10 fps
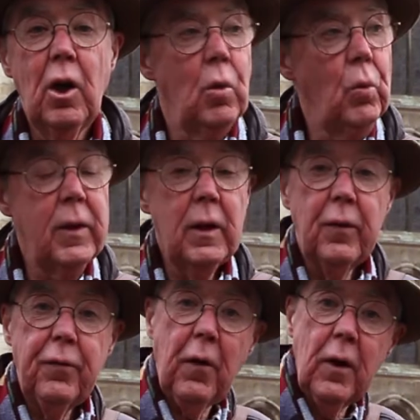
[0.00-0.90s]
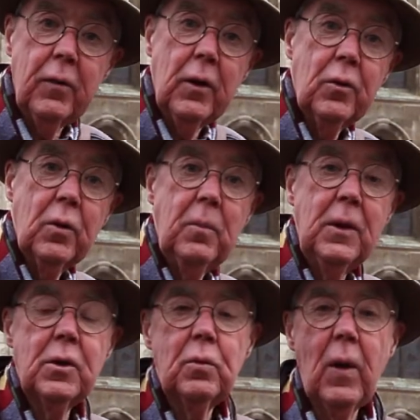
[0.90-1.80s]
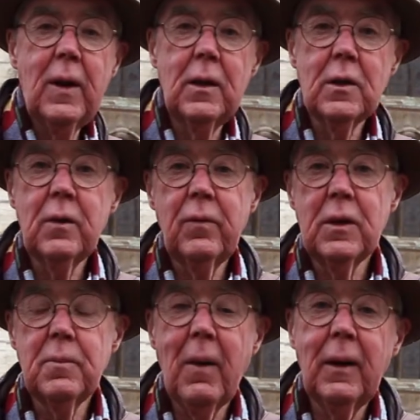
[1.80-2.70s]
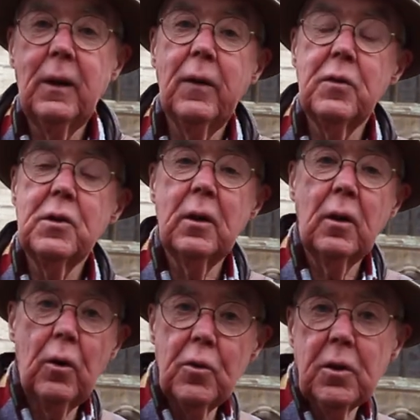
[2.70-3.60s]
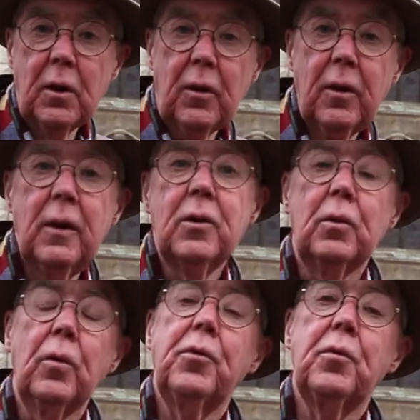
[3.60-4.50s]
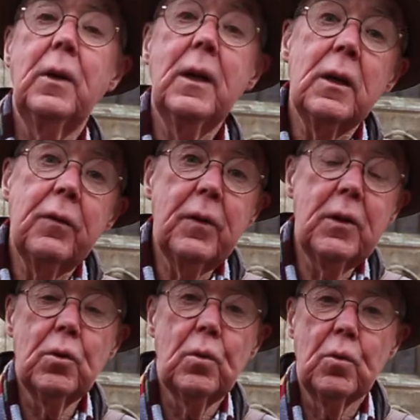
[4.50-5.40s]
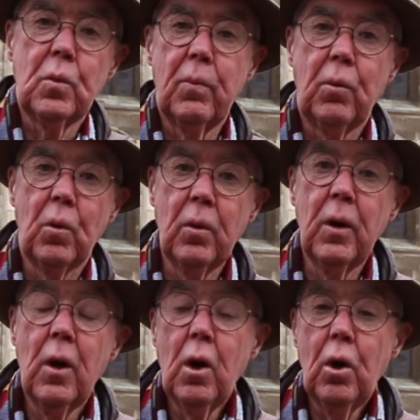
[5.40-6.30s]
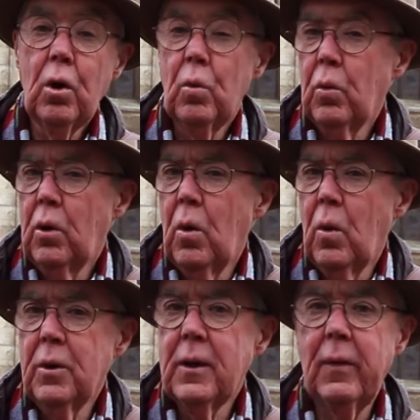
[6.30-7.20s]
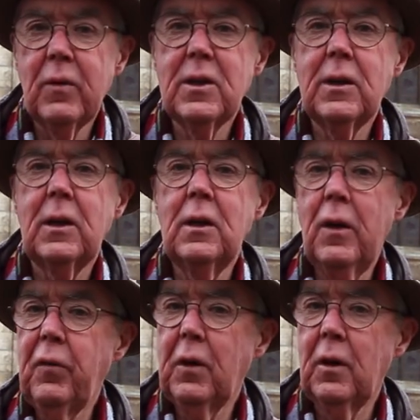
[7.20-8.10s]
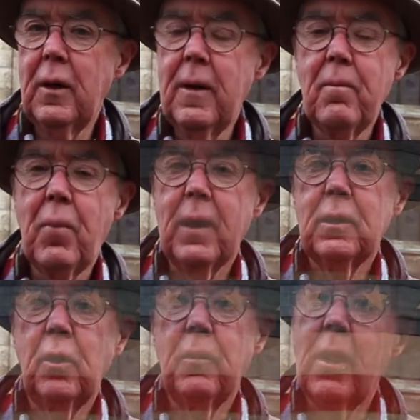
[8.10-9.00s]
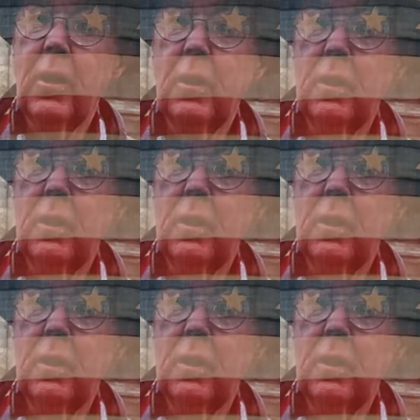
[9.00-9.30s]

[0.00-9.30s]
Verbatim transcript: within a 500 metre radius of this magnificent Gloucester Cathedral, three individuals were born who would go on to have a significant impact on American